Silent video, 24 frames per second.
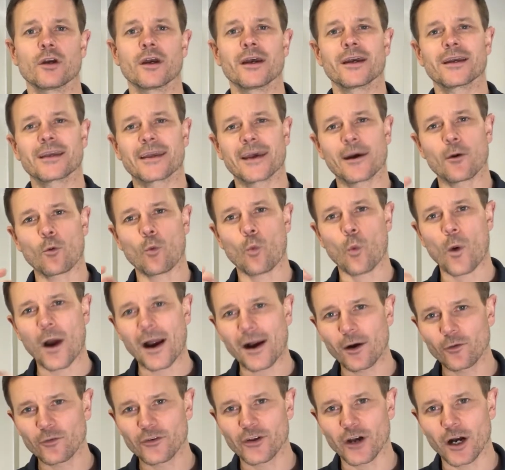get
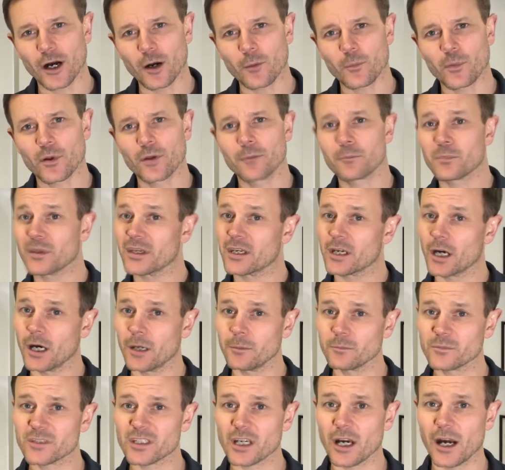wound up, become
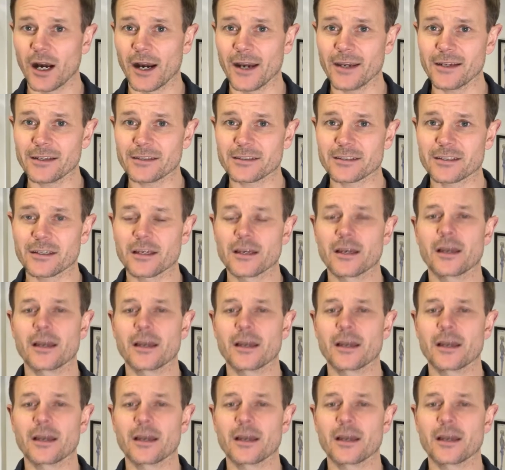tight,